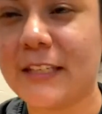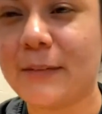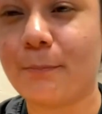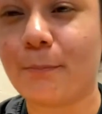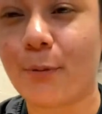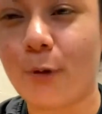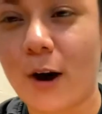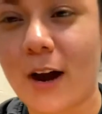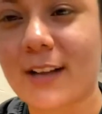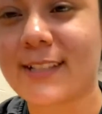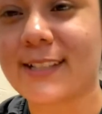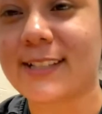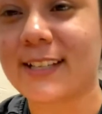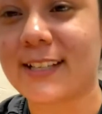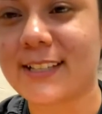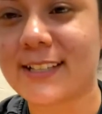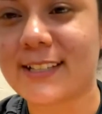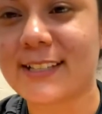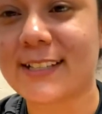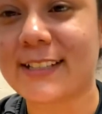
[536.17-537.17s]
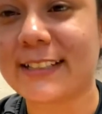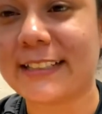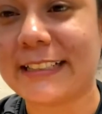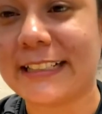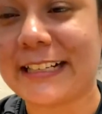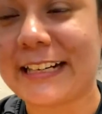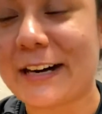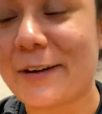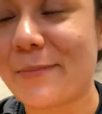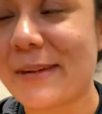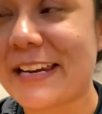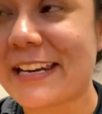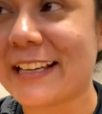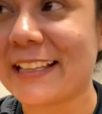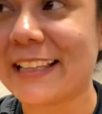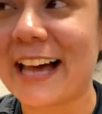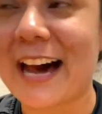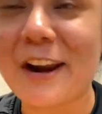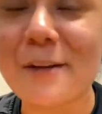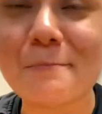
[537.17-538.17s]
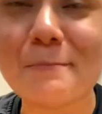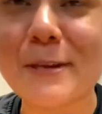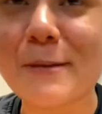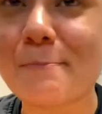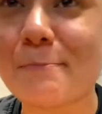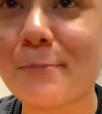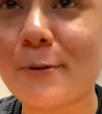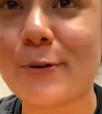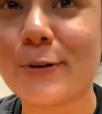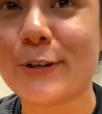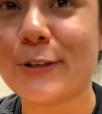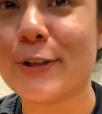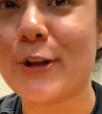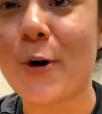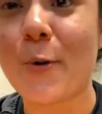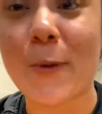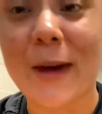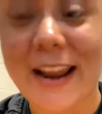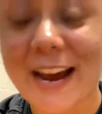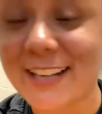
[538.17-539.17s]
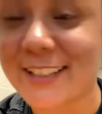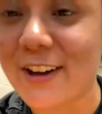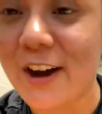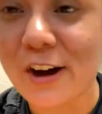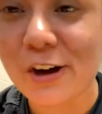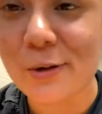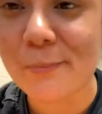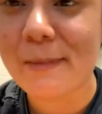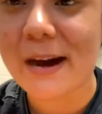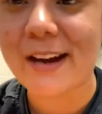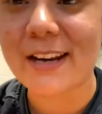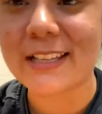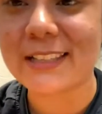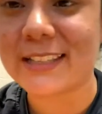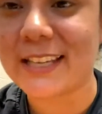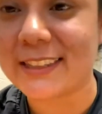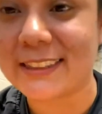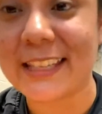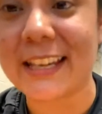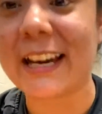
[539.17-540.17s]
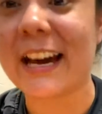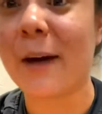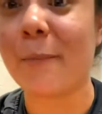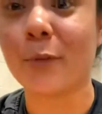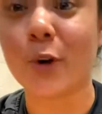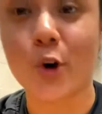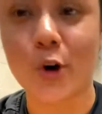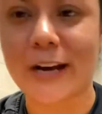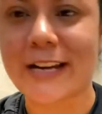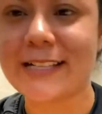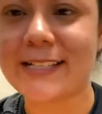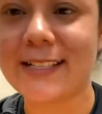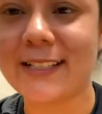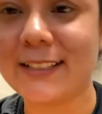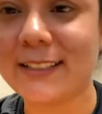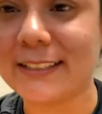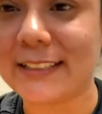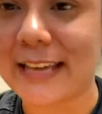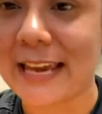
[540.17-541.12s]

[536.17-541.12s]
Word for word: process. And a lot of people, you know, when I talk about it, they think I'm crazy,